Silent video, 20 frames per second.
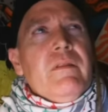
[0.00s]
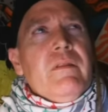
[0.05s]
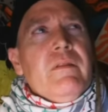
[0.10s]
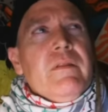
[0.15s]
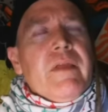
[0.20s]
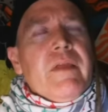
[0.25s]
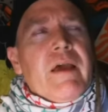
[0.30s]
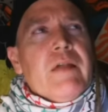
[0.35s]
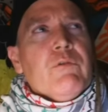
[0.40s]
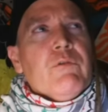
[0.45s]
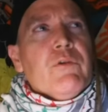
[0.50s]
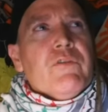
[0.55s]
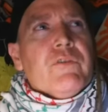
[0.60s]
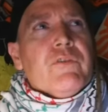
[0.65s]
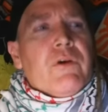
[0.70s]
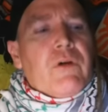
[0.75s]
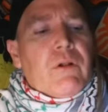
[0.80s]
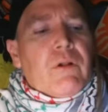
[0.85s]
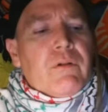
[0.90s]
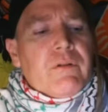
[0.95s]
the end
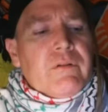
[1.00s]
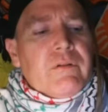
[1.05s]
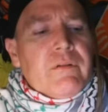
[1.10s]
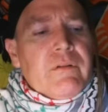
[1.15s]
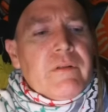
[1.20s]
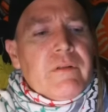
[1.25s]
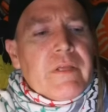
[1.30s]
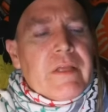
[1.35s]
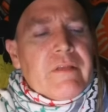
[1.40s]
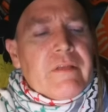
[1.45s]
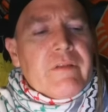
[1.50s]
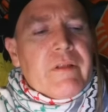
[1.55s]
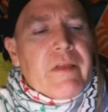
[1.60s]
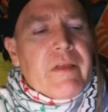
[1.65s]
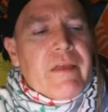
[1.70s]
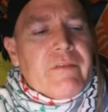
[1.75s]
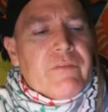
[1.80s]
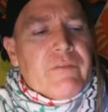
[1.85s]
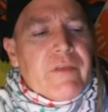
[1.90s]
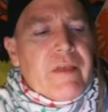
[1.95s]
result, as
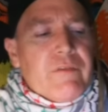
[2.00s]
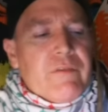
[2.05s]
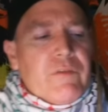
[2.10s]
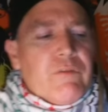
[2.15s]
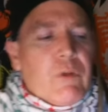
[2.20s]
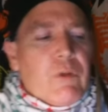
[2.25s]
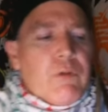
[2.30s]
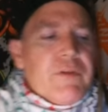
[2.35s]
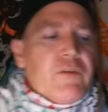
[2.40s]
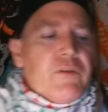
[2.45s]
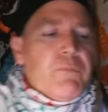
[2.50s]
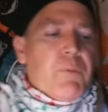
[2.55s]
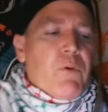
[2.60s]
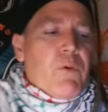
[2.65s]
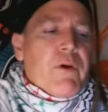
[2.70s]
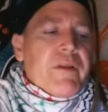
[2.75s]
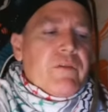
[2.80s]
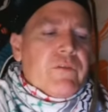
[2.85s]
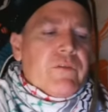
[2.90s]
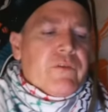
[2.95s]
Nolte's
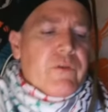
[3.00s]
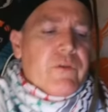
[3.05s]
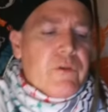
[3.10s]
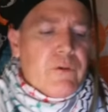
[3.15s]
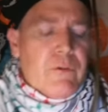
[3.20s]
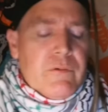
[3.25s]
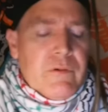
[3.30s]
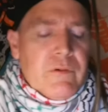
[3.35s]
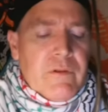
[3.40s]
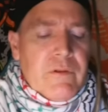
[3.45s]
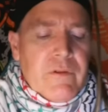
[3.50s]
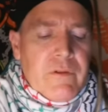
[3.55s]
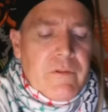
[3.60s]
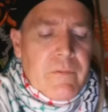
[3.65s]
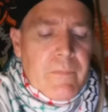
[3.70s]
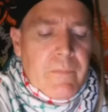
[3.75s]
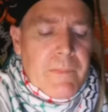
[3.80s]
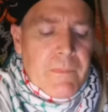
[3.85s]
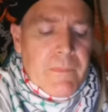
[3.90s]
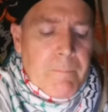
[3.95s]
point too,
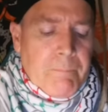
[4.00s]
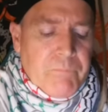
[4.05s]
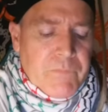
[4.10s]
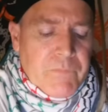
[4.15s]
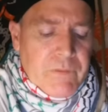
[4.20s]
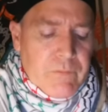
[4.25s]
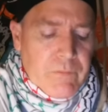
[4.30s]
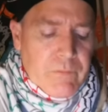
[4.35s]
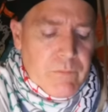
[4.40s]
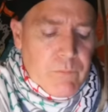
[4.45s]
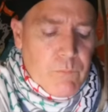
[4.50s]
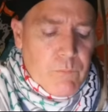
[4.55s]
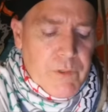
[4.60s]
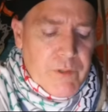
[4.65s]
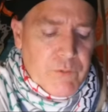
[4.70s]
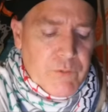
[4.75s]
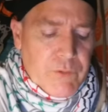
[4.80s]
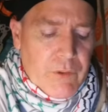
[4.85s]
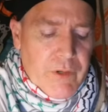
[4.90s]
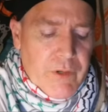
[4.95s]
when
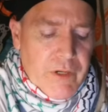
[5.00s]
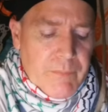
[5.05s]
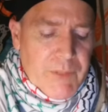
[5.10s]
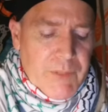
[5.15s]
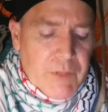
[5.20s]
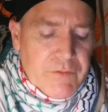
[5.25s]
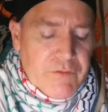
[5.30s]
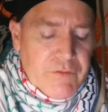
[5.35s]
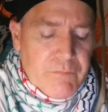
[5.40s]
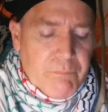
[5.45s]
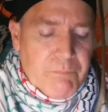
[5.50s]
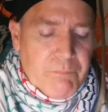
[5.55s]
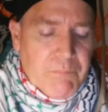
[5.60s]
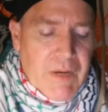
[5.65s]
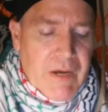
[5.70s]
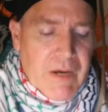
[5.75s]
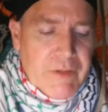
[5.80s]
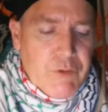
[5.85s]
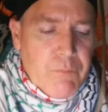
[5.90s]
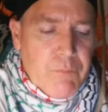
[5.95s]
you're talking about these
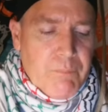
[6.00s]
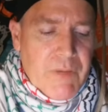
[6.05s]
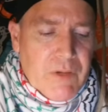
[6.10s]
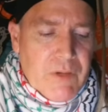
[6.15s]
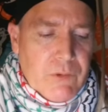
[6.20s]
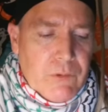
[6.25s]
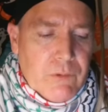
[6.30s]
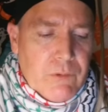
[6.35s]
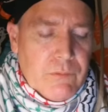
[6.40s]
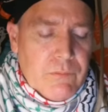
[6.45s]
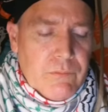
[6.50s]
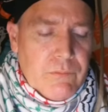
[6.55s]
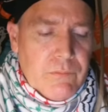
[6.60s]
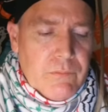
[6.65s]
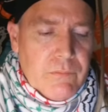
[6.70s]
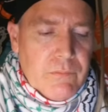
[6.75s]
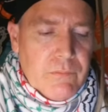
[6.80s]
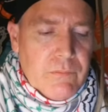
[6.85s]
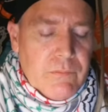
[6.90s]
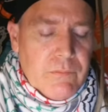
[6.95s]
monumental
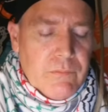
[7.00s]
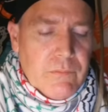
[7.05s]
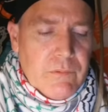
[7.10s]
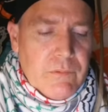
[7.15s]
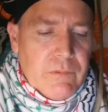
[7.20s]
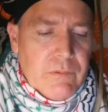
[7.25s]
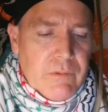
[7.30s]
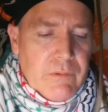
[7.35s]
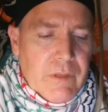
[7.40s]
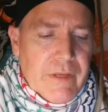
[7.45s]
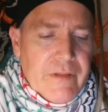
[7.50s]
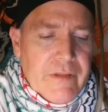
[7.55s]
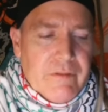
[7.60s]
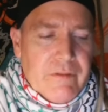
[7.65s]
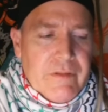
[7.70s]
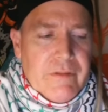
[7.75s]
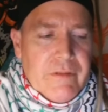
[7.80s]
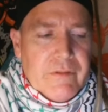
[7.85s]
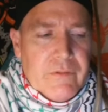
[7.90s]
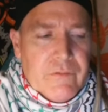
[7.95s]

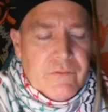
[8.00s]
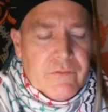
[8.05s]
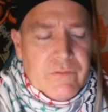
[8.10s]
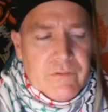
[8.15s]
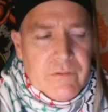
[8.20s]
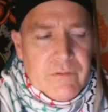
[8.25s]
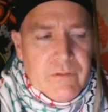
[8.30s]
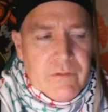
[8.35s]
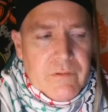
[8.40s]
ideas,